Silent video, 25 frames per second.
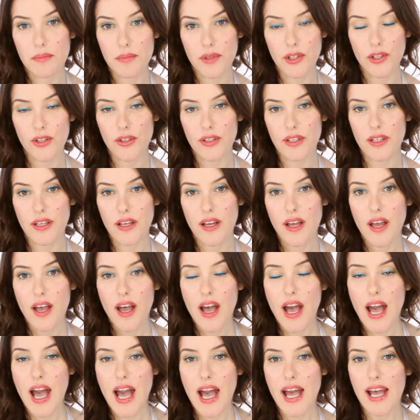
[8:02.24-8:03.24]
look,
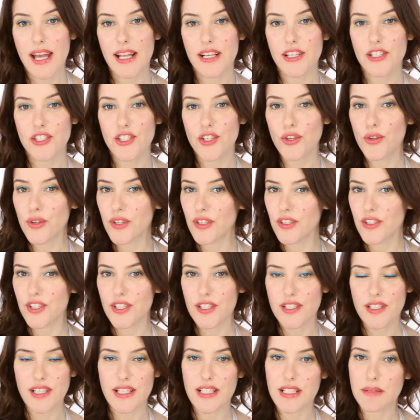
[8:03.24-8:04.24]
and you can
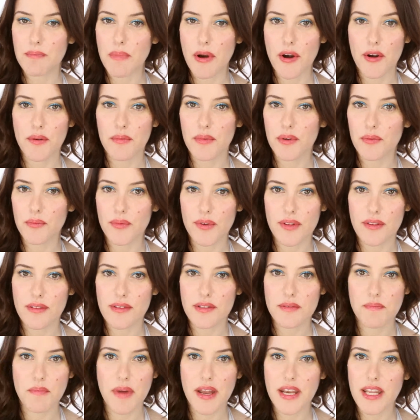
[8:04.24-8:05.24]
just experiment with
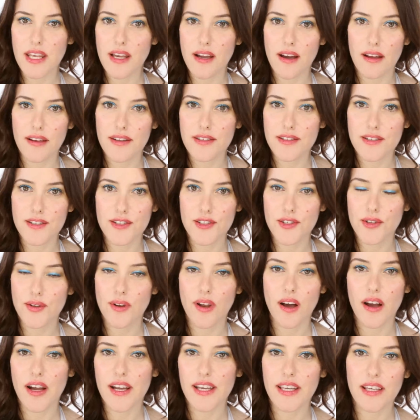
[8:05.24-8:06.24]
as many colours as you
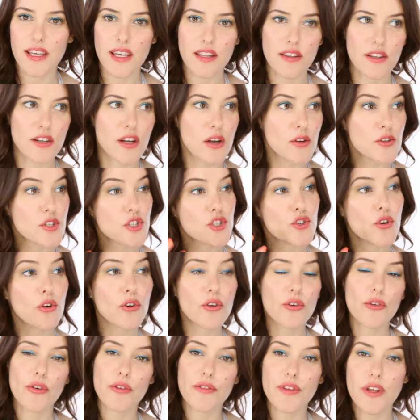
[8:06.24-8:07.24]
like, either go
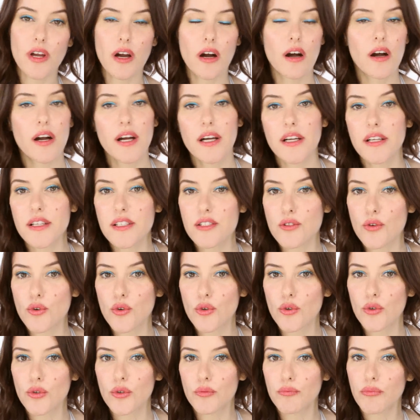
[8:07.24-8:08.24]
stronger on the eyes
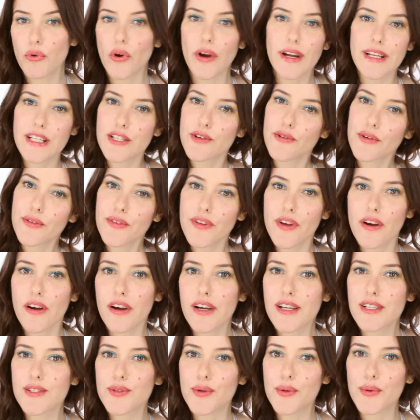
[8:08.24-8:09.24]
or brighter on the
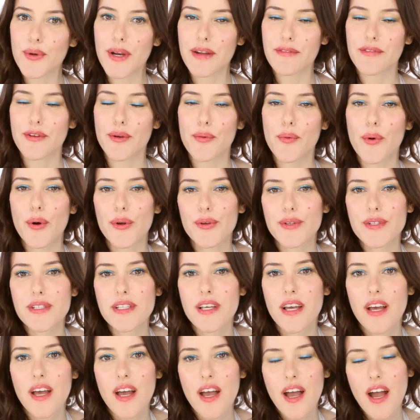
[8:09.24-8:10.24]
eyes or whatever you want.
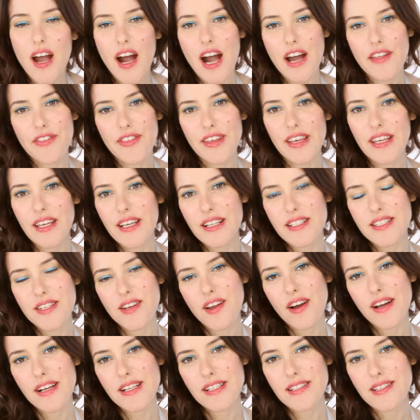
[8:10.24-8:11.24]
I think it's
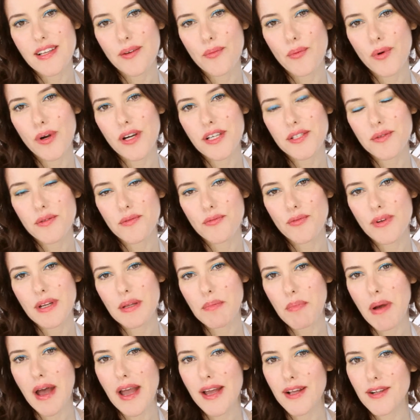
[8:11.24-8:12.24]
nice, it works with really
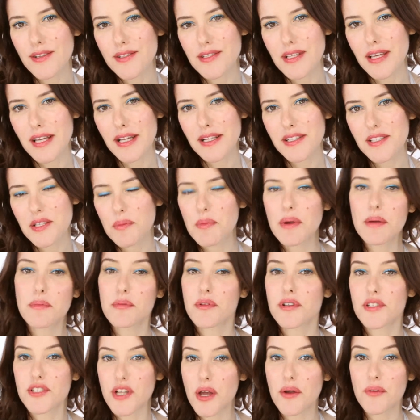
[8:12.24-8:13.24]
pale skin, so people
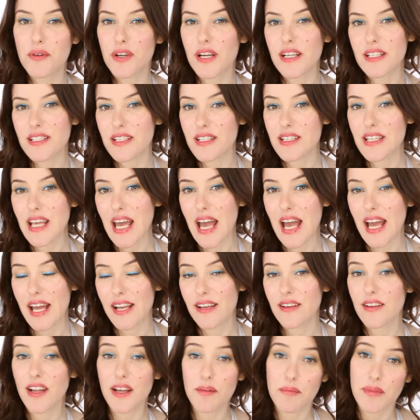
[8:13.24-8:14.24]
that don't like to
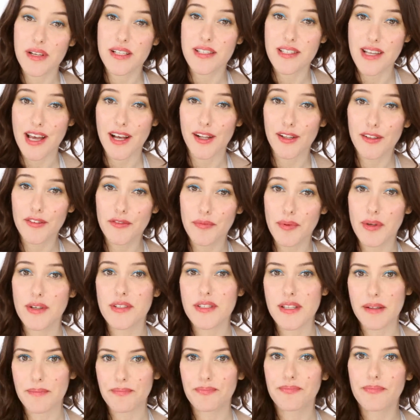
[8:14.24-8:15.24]
tan, like myself, because
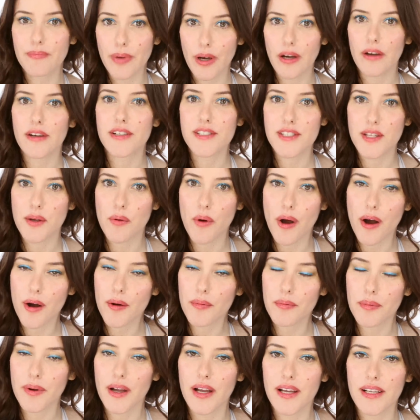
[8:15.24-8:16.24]
it perks you
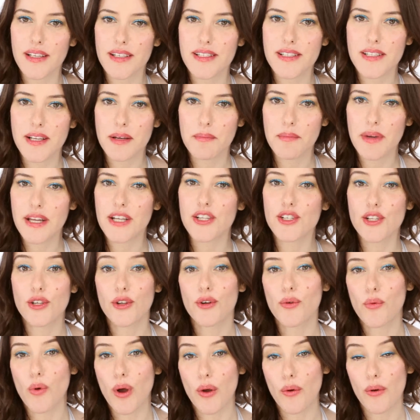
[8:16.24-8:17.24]
up and uh, makes you
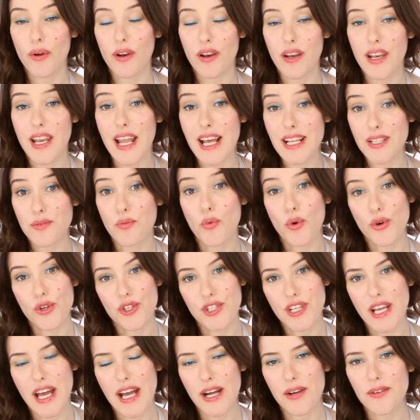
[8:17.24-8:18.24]
look wa- less
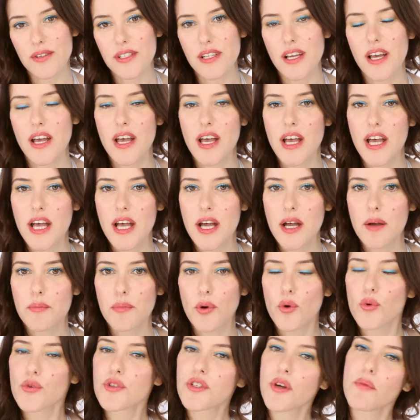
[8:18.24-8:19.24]
washed out. But
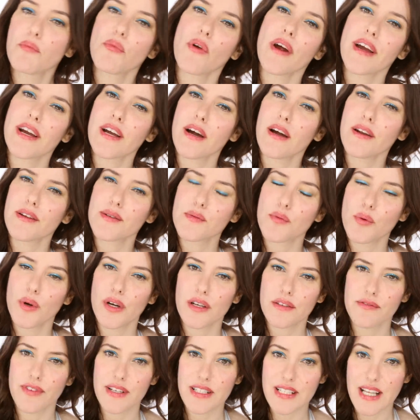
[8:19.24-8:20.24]
also bright colours
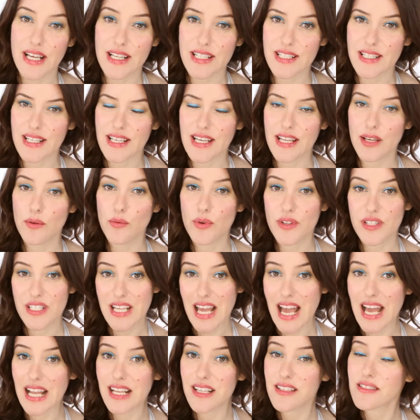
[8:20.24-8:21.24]
work fantastically with
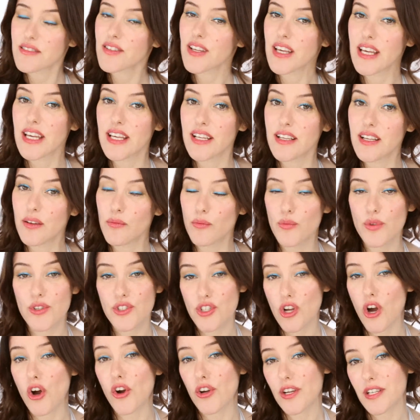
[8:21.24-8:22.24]
tanned skin and with
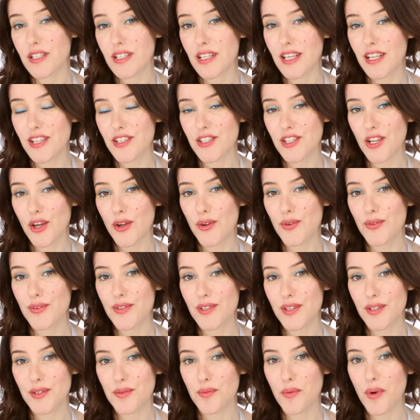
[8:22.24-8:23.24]
darker skin
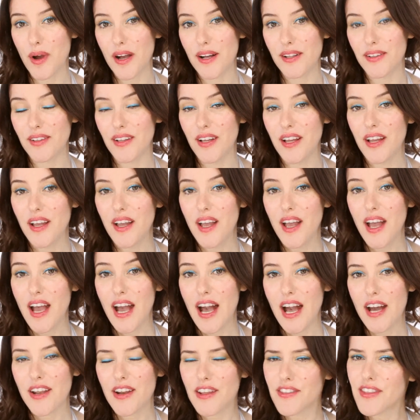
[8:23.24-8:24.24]
tones as well.
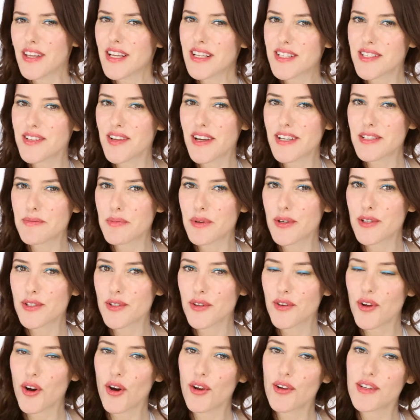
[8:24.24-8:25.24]
And I think it's nice because
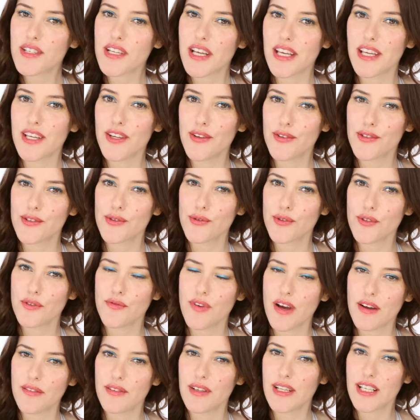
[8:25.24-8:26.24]
on holiday you sort of
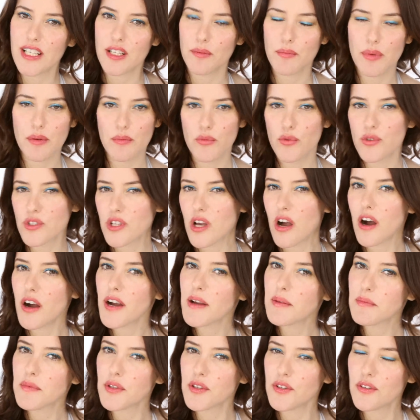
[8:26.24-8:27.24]
have a little bit more
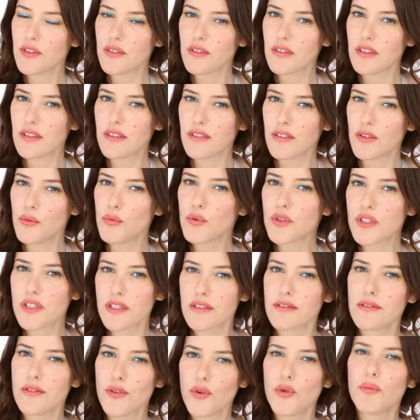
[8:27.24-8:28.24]
time than you would
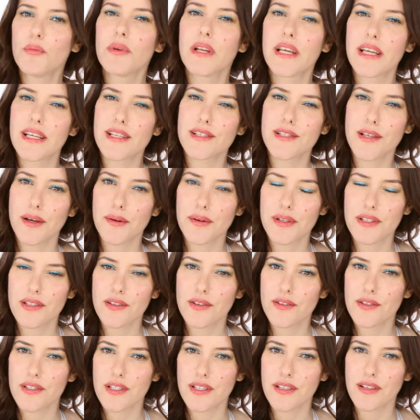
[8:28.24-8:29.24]
normally, so it's
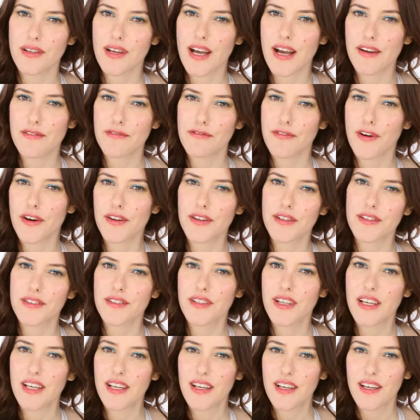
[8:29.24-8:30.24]
good to have fun and
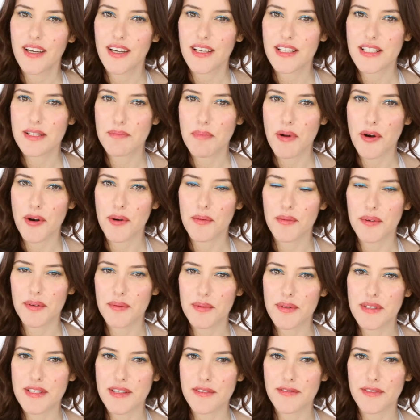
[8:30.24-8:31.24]
experiment
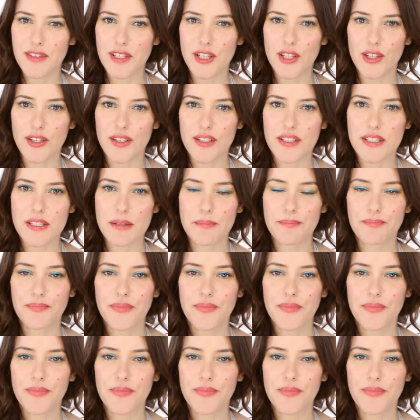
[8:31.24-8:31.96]
with different looks.